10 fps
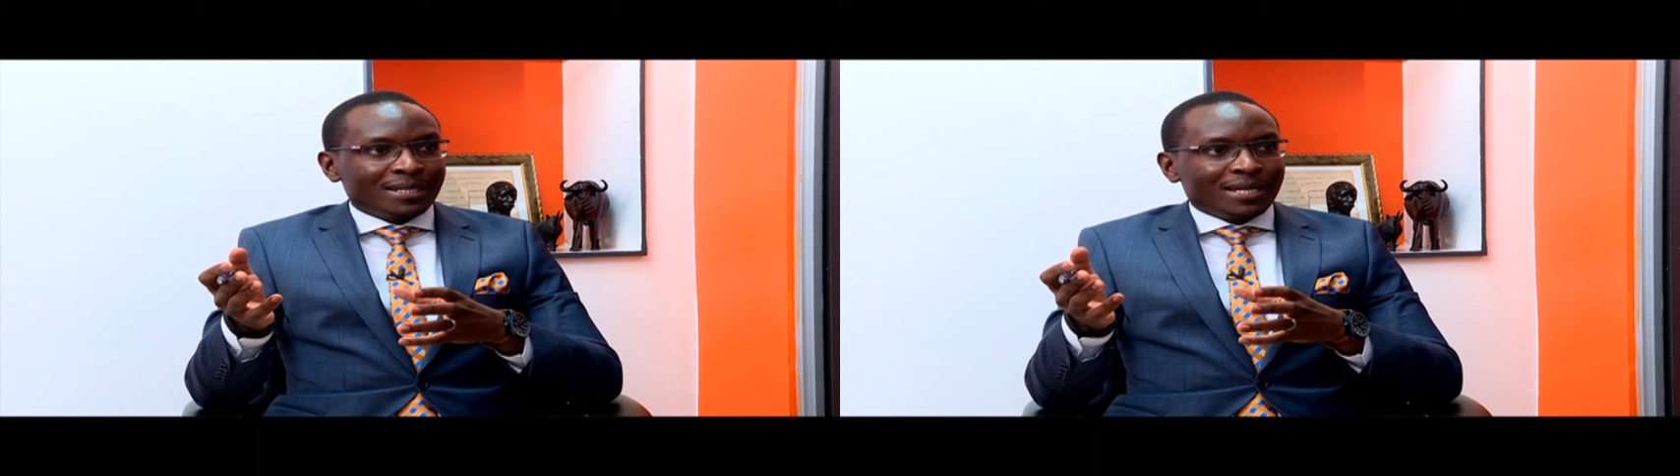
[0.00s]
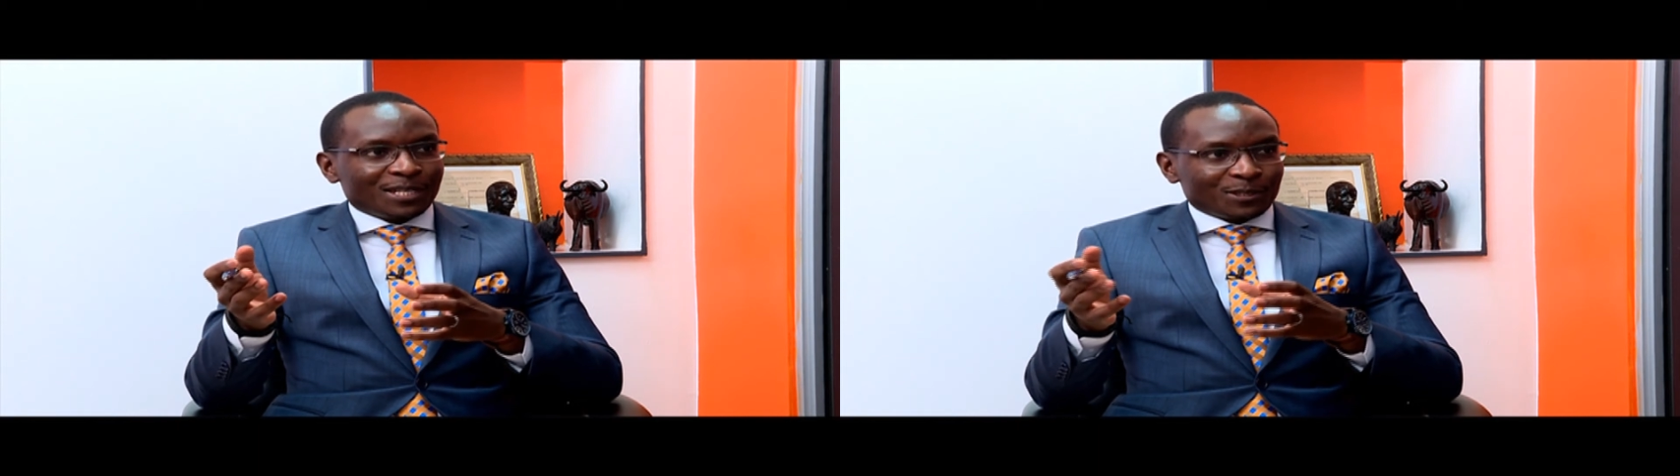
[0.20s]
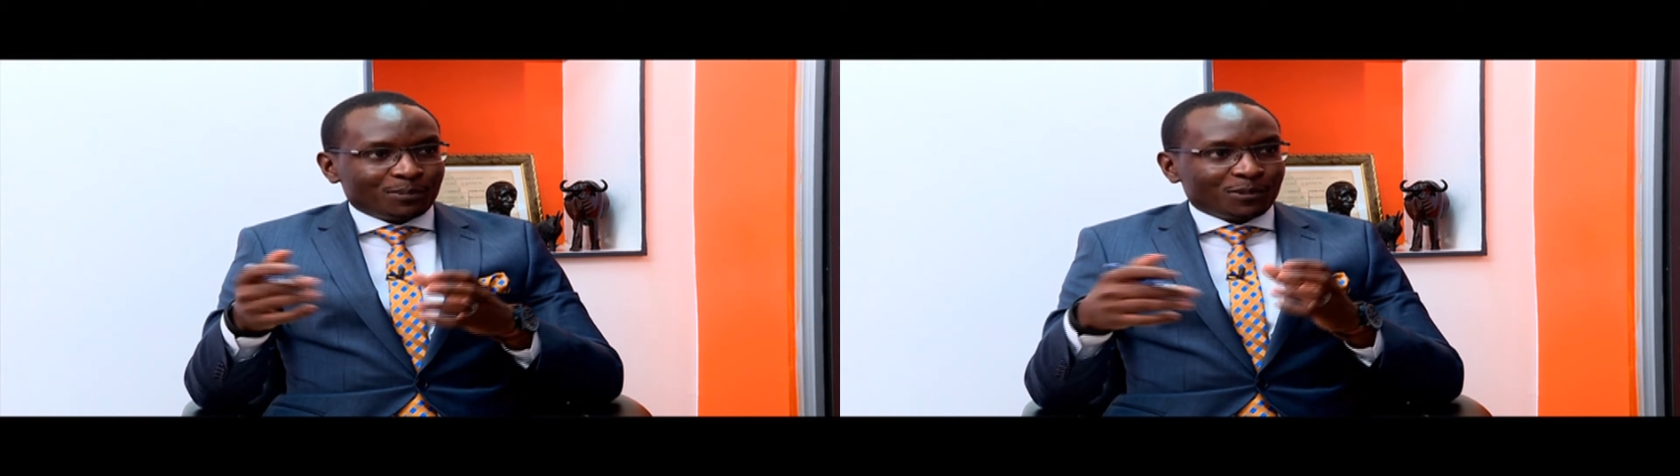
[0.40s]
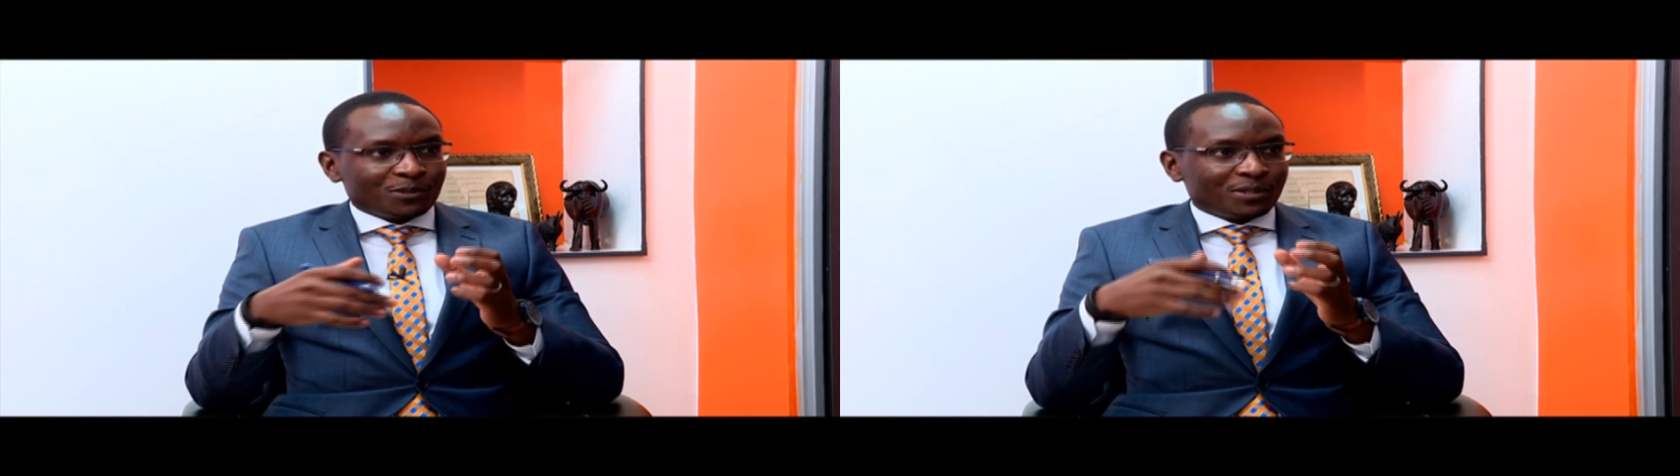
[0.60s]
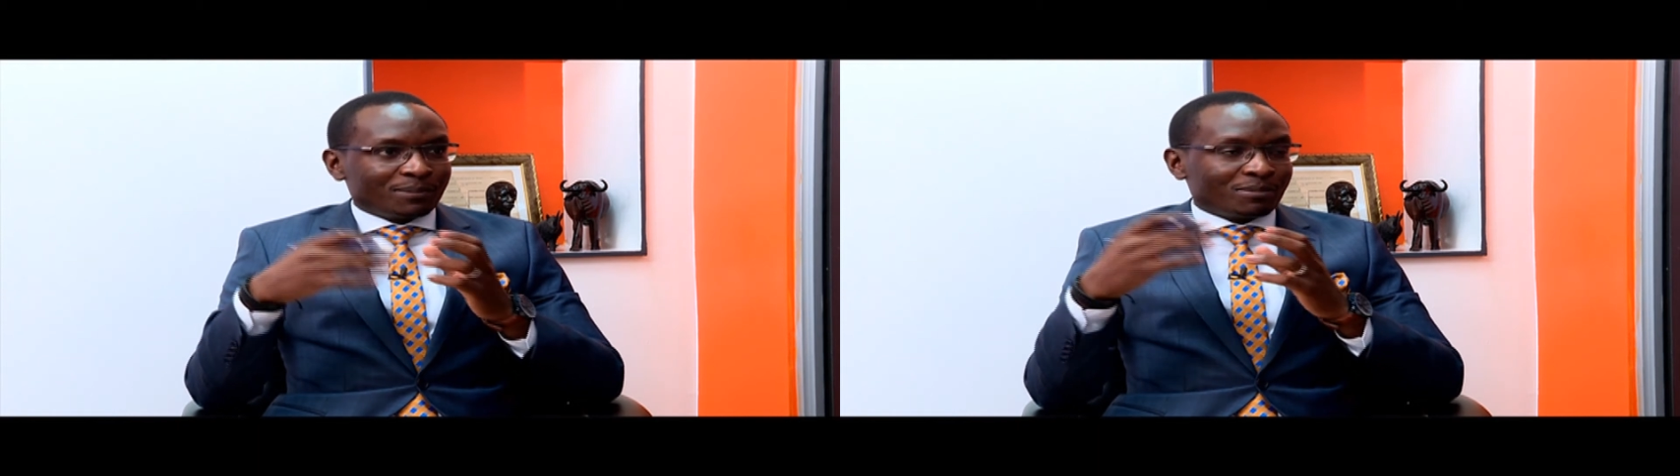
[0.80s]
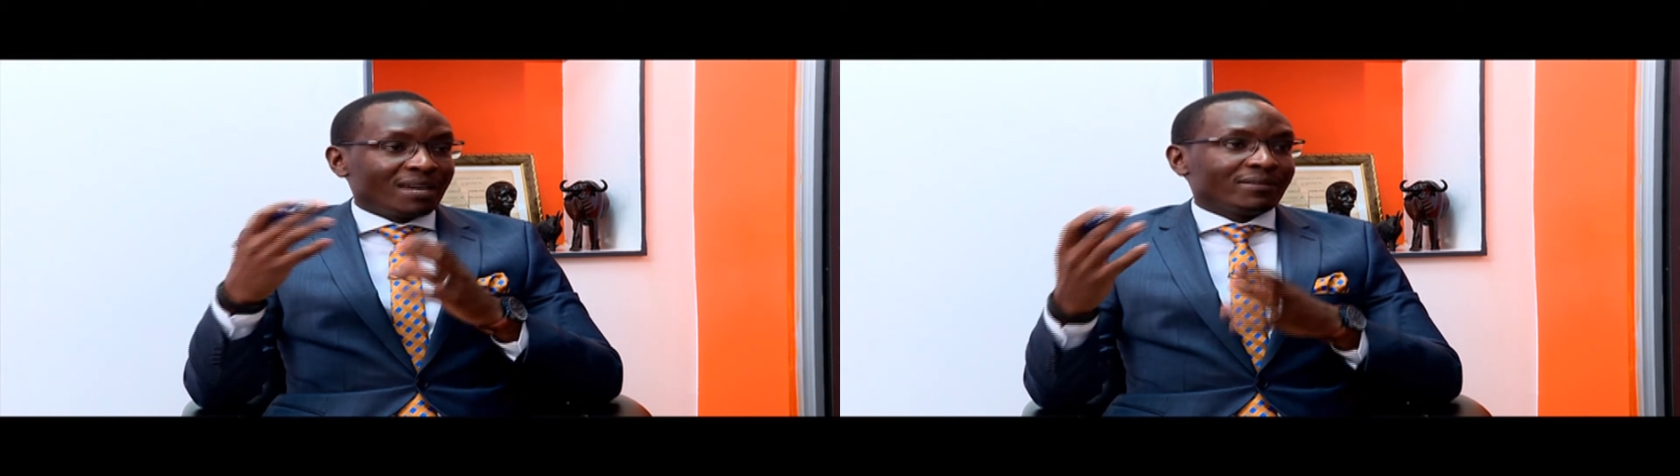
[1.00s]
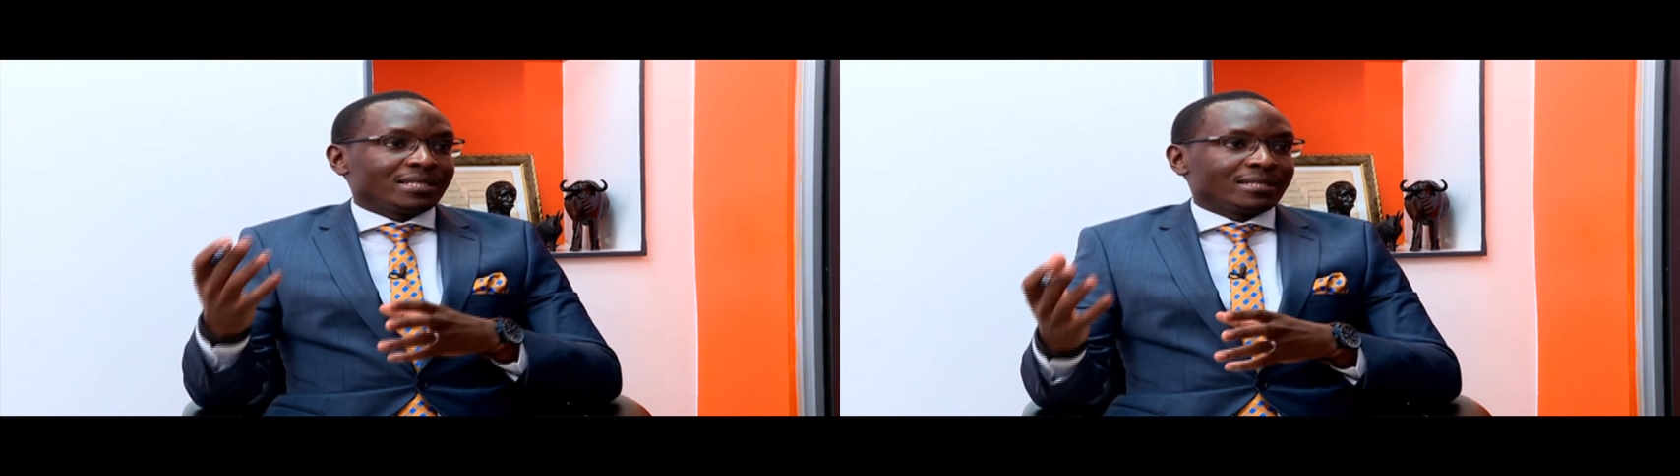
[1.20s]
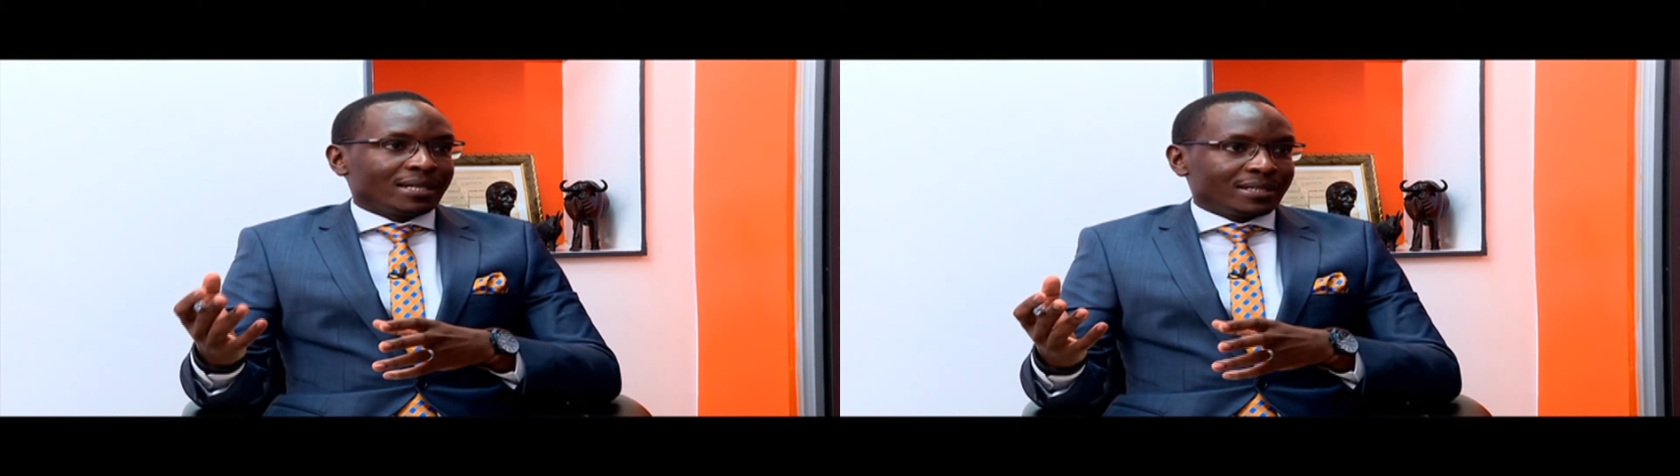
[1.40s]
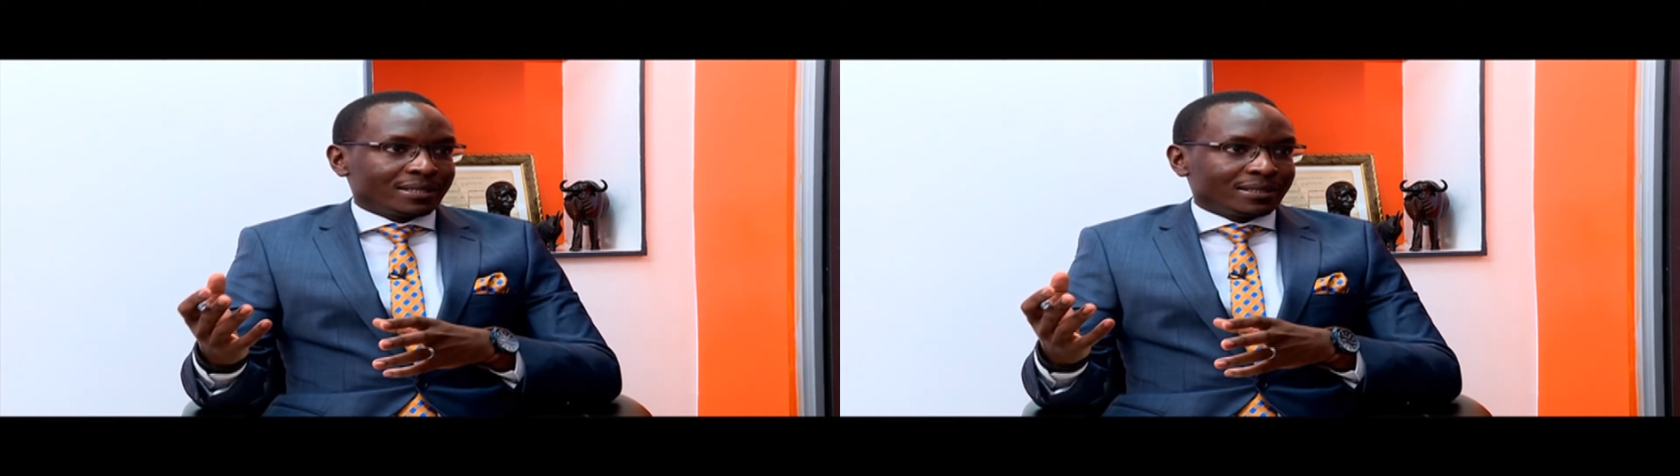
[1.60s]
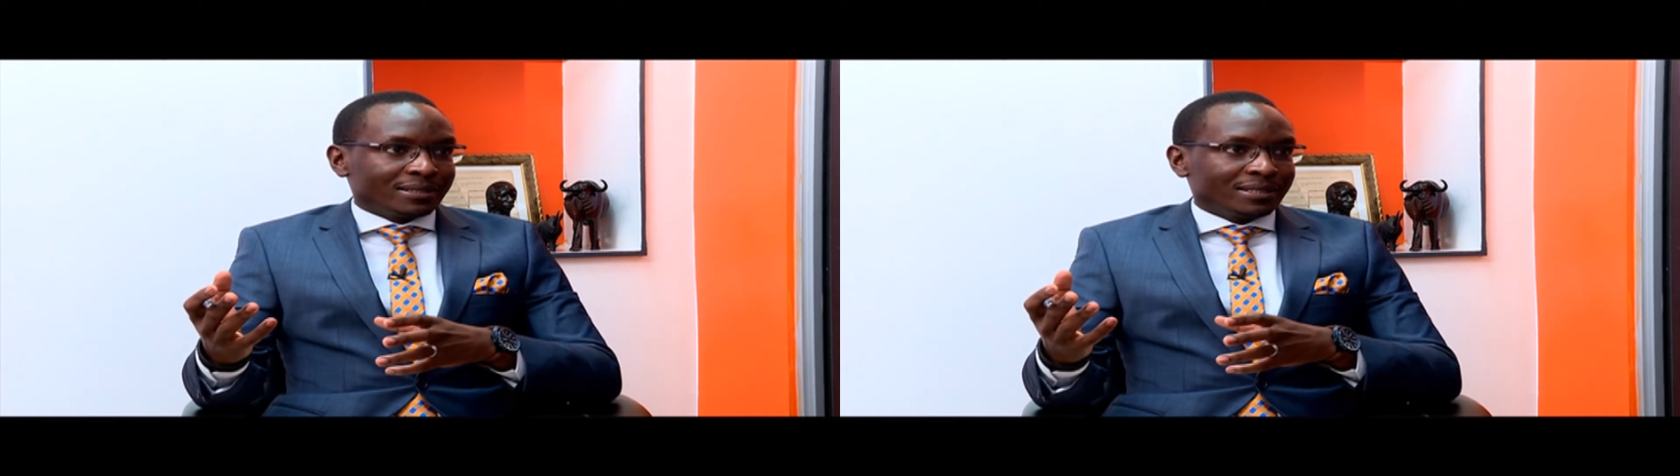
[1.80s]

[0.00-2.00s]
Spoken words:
as opposed to the private sector.